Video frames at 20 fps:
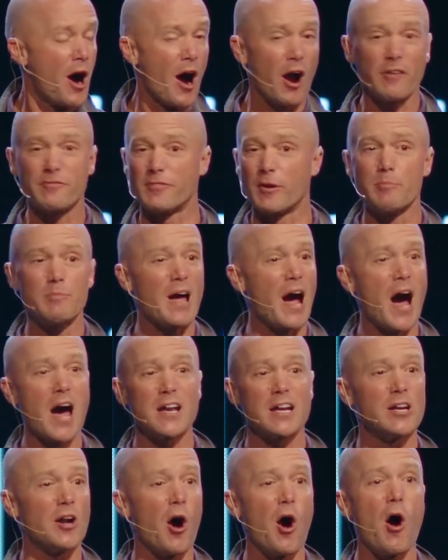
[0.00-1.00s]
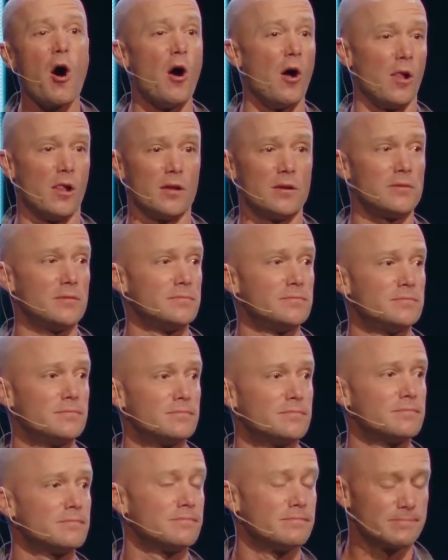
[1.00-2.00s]
are from God at all,
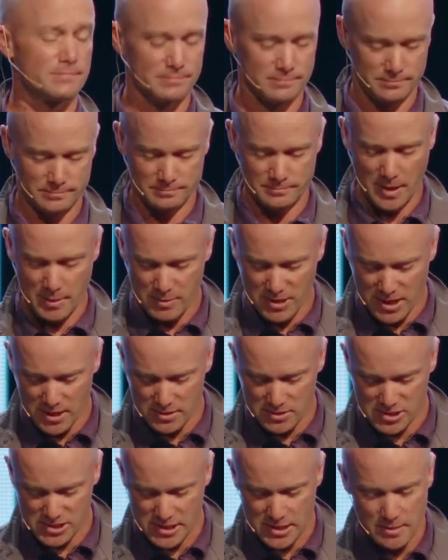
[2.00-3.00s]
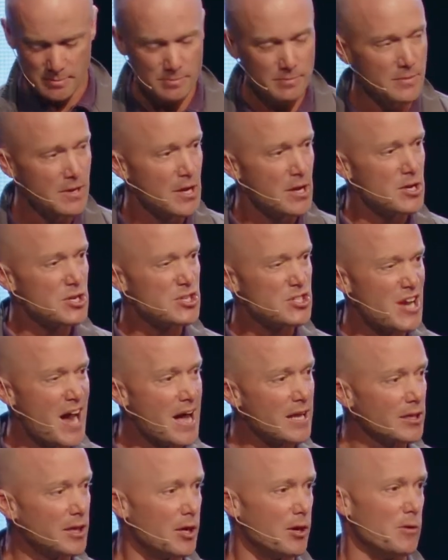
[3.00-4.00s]
maybe they seem
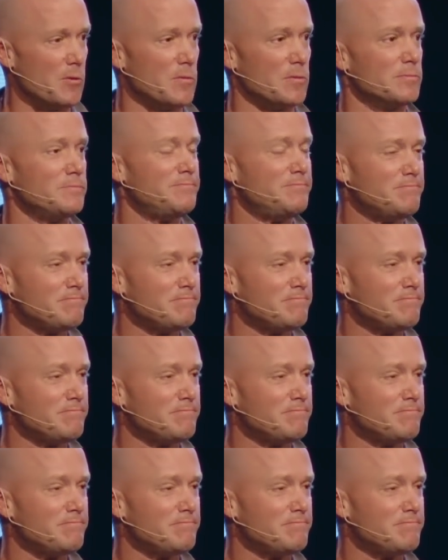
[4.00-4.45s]
shallow